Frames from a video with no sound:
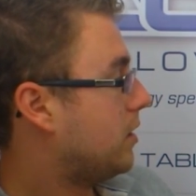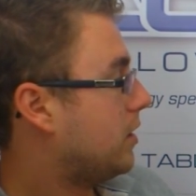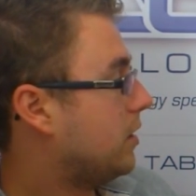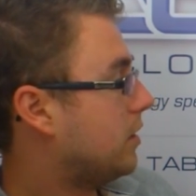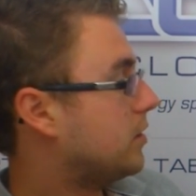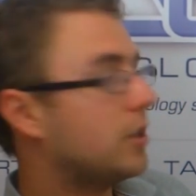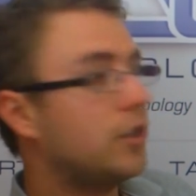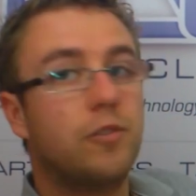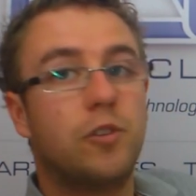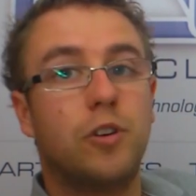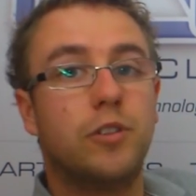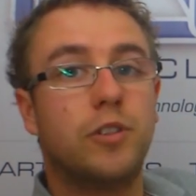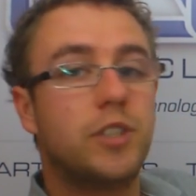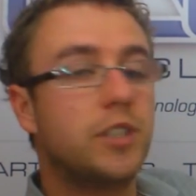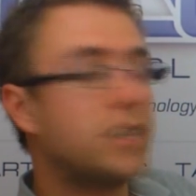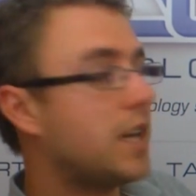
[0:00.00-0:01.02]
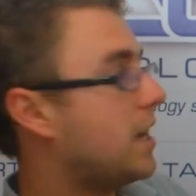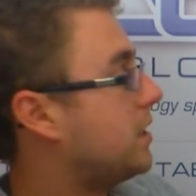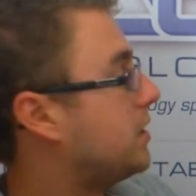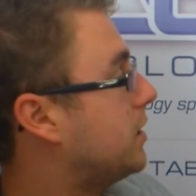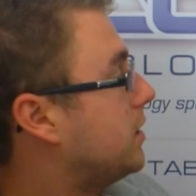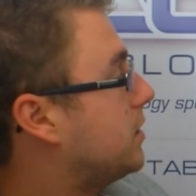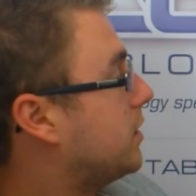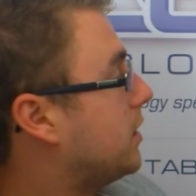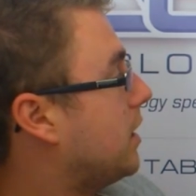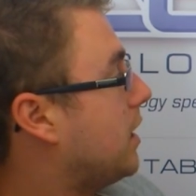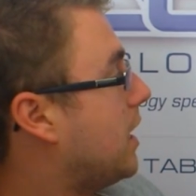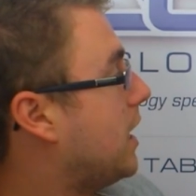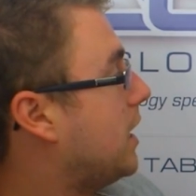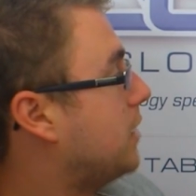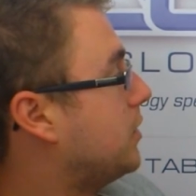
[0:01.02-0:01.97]
So you've got your standard
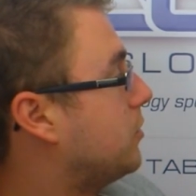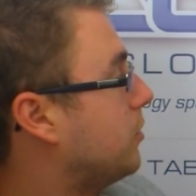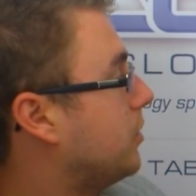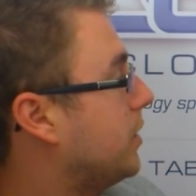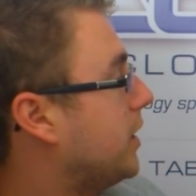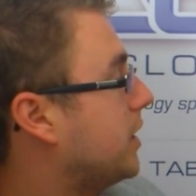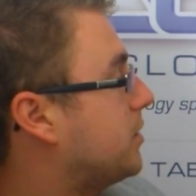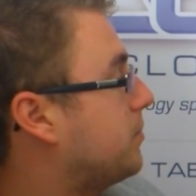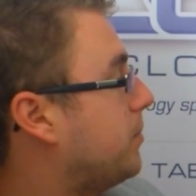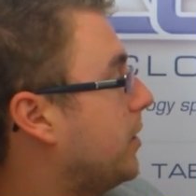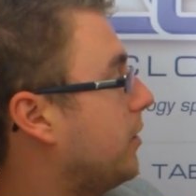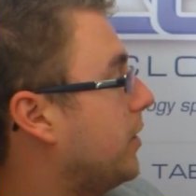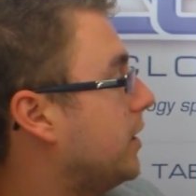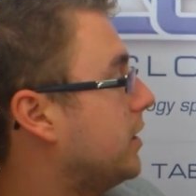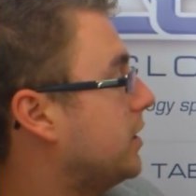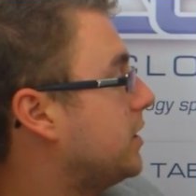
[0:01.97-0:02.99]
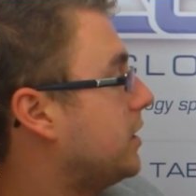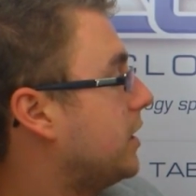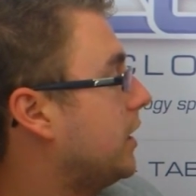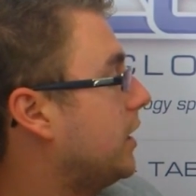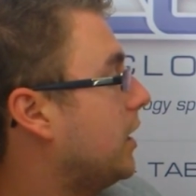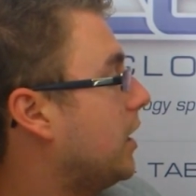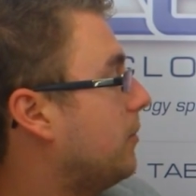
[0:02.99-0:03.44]
Android experience here.